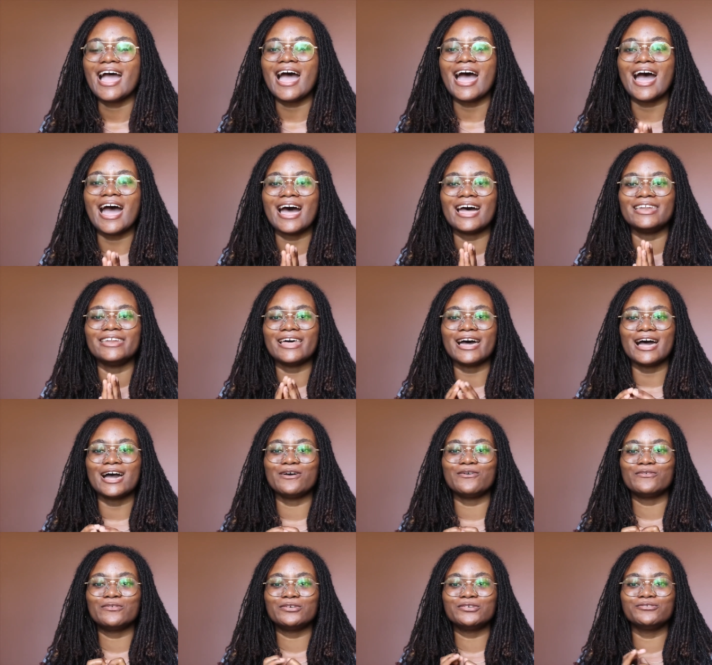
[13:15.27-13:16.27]
and I
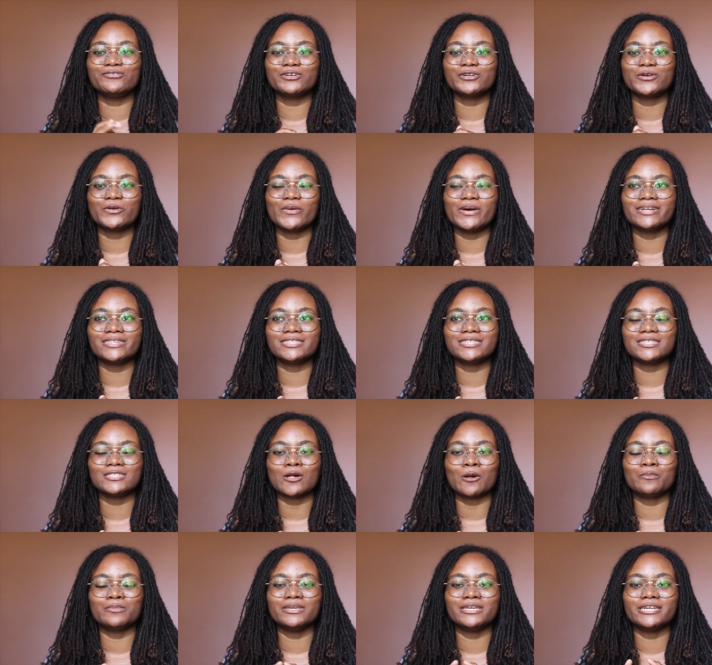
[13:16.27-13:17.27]
would request
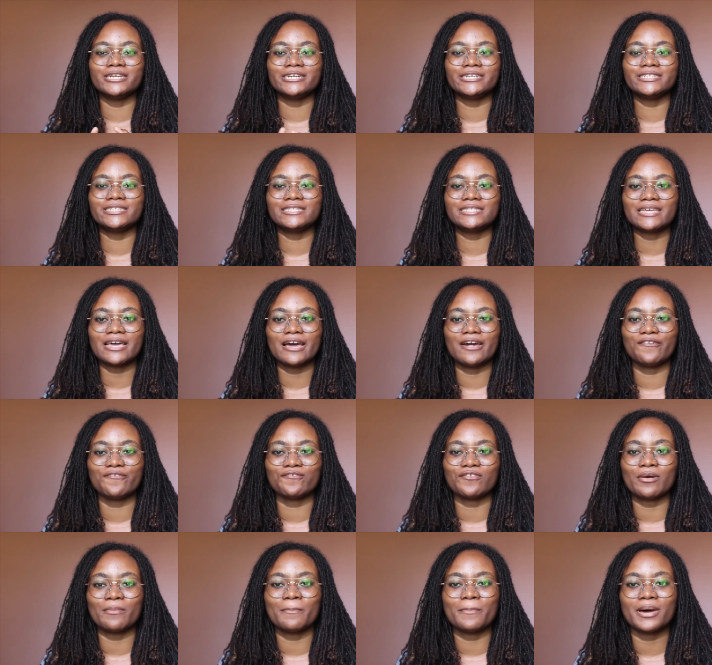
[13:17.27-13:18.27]
some hairstyle
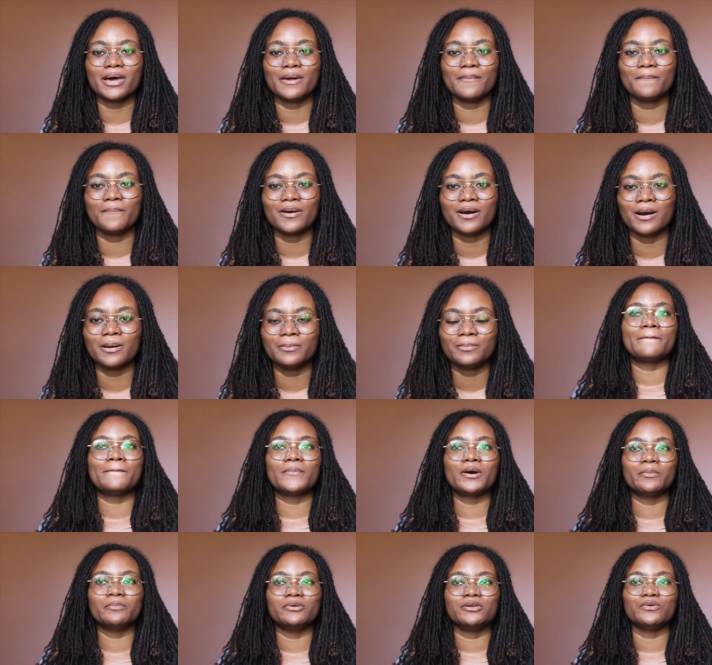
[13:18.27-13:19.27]
from my mom.
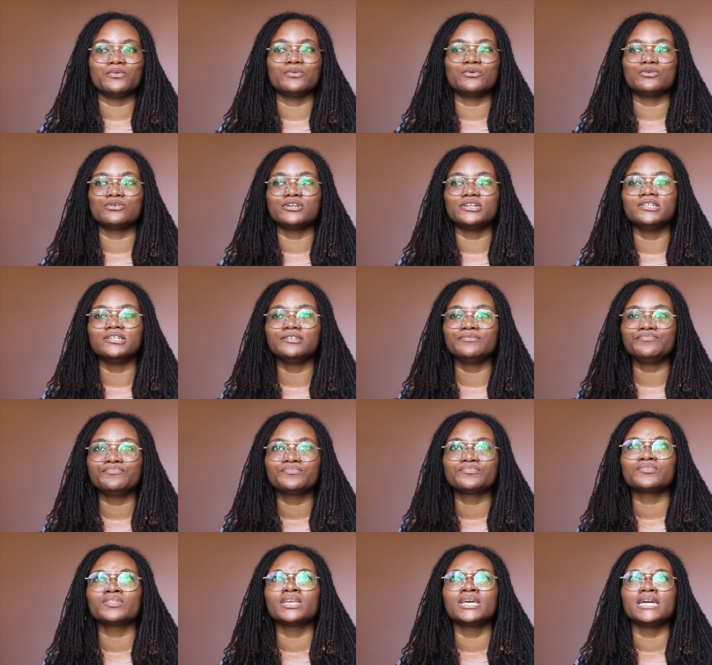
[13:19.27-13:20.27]
Mommy would
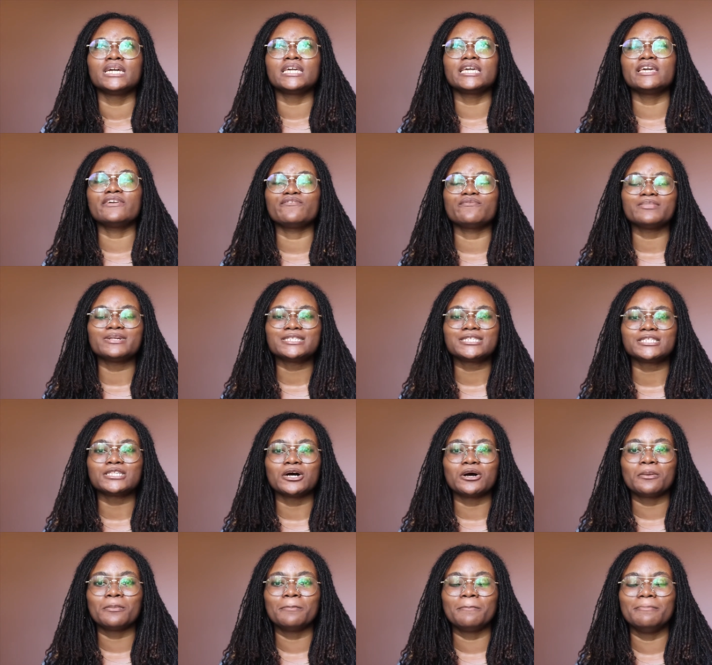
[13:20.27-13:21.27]
give me
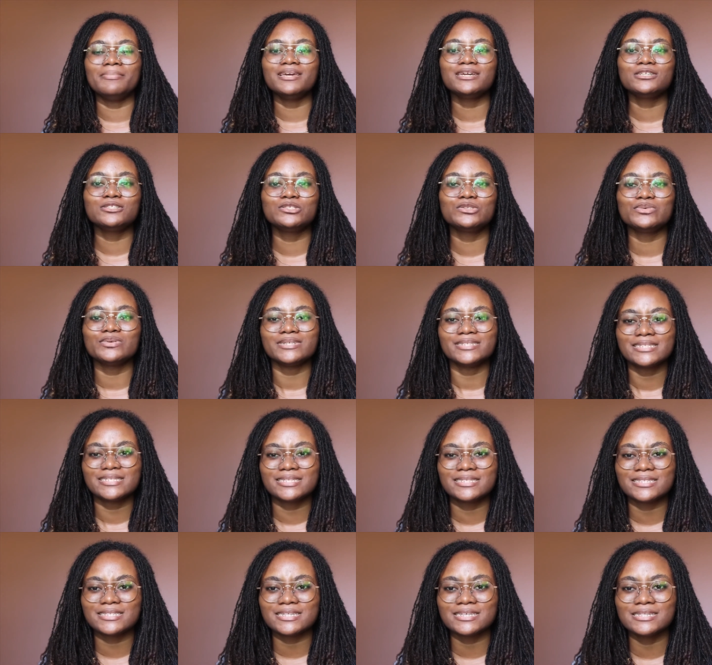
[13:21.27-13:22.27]
some big
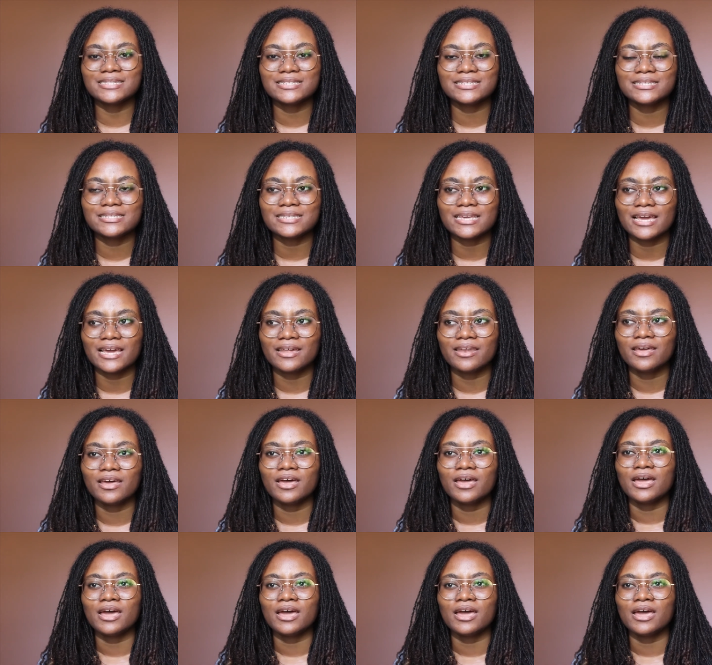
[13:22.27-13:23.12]
twists instead.